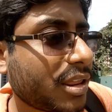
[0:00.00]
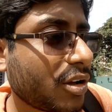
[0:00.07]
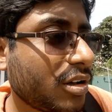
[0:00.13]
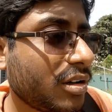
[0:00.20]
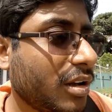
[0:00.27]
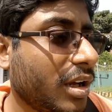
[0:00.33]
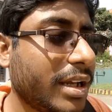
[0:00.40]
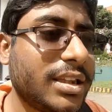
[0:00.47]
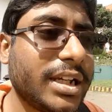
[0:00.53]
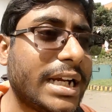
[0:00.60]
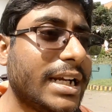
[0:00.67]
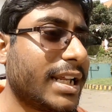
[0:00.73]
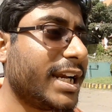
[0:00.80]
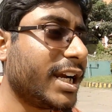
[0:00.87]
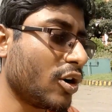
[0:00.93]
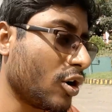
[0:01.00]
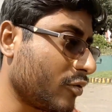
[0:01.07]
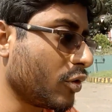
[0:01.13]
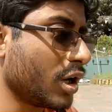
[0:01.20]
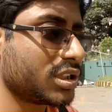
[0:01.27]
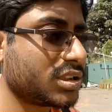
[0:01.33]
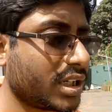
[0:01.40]
on the internet or
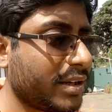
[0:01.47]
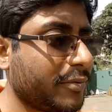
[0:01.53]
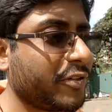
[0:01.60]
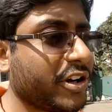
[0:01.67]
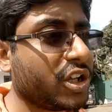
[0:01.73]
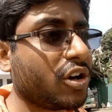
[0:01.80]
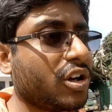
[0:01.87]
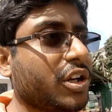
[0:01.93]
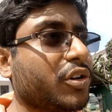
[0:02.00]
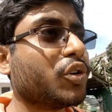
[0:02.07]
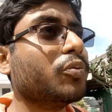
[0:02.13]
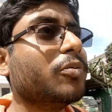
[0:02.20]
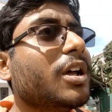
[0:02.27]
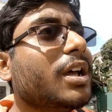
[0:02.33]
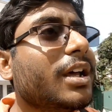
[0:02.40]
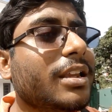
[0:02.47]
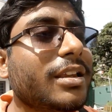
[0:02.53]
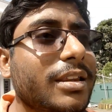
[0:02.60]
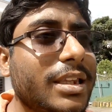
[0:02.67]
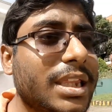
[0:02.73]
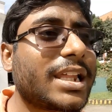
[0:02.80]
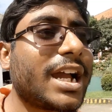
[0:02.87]
watched any video on YouTube.
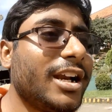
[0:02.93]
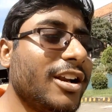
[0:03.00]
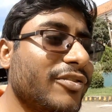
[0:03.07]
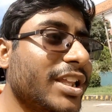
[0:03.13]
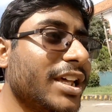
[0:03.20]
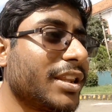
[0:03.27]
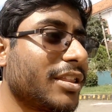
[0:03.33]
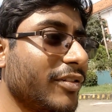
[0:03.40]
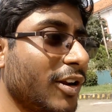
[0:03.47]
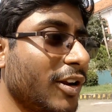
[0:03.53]
These kind of things will